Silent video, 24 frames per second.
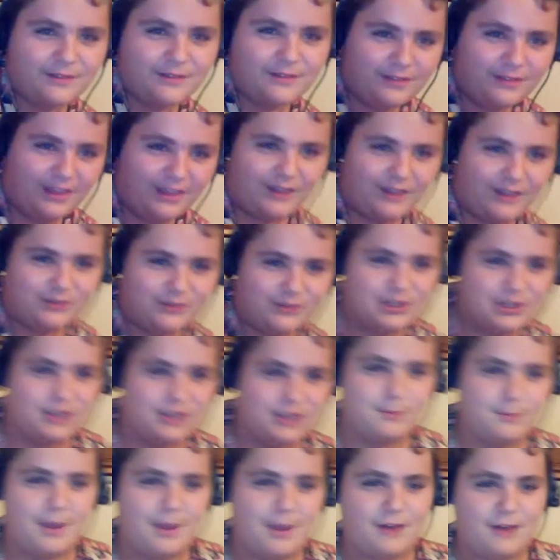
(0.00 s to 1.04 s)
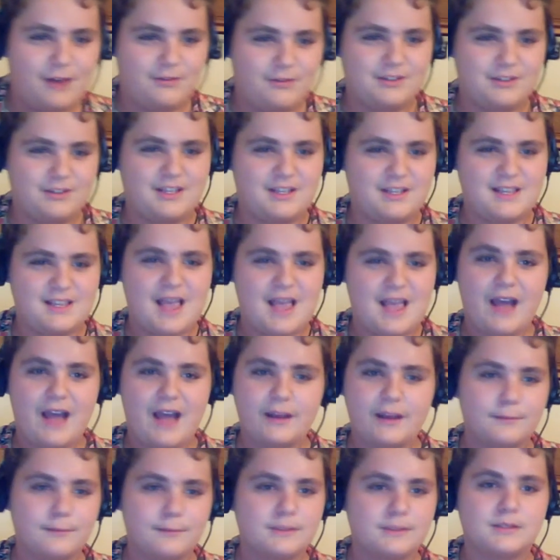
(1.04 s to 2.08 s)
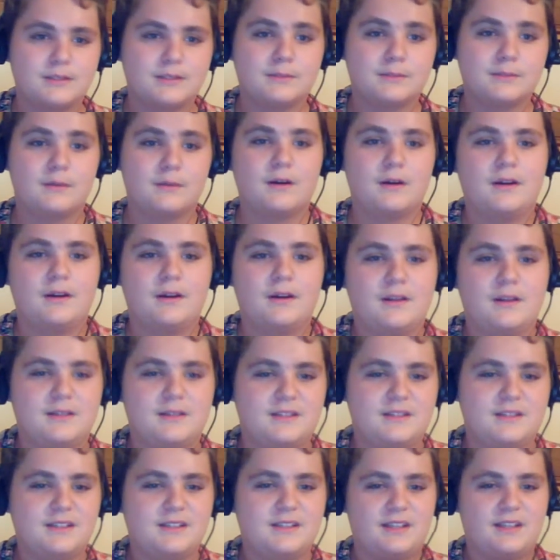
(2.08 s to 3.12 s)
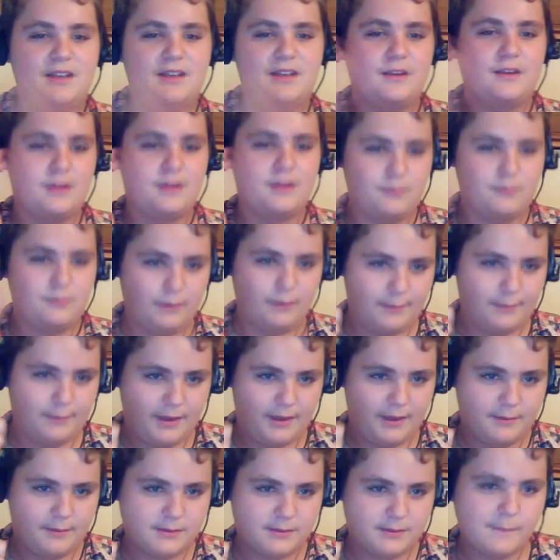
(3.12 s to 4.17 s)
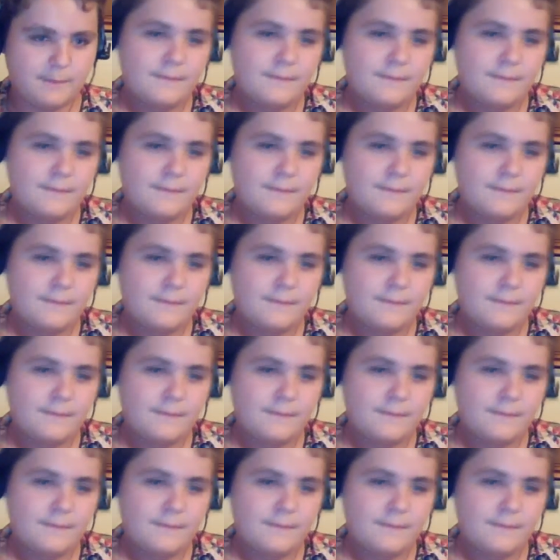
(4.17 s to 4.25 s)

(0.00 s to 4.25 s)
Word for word: like shows backwards because i am smart and get good webcams